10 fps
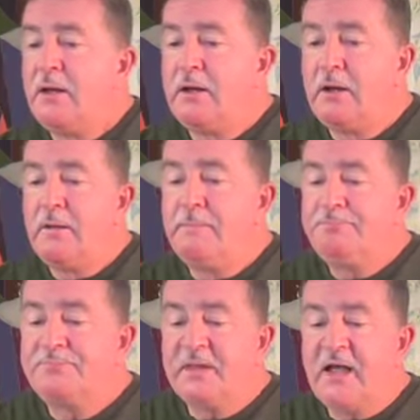
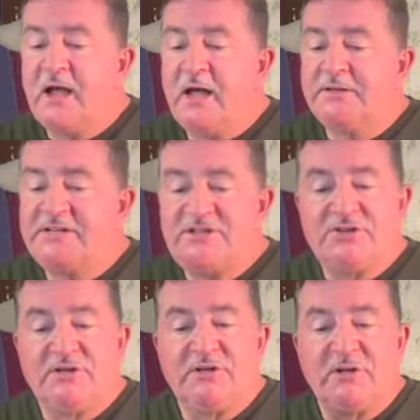I teach
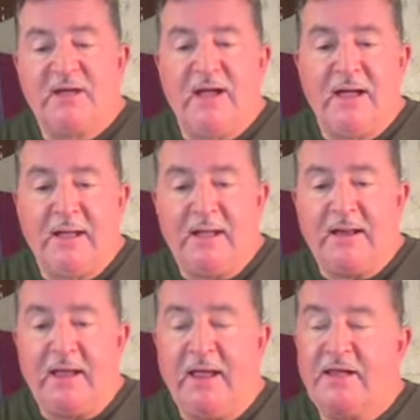a little guy, and
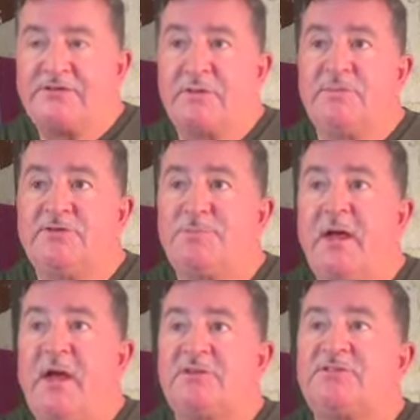I asked him this
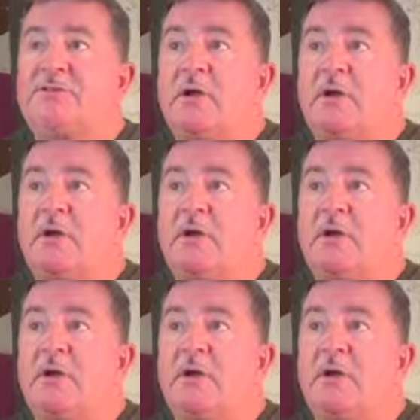past